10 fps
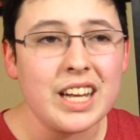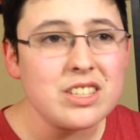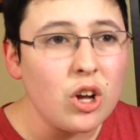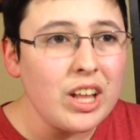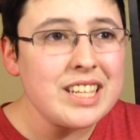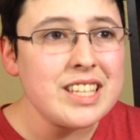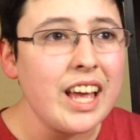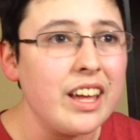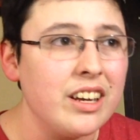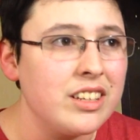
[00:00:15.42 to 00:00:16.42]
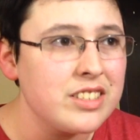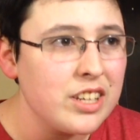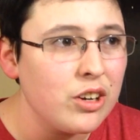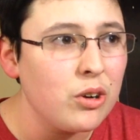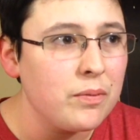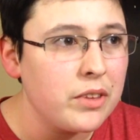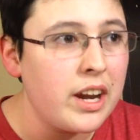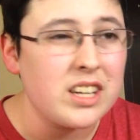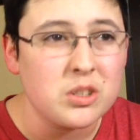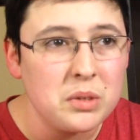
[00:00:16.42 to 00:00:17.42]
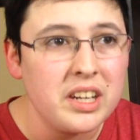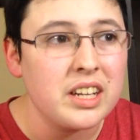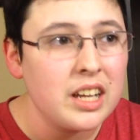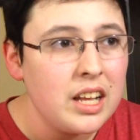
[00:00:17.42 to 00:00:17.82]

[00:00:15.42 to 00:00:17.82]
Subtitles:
That's all I said until the next week.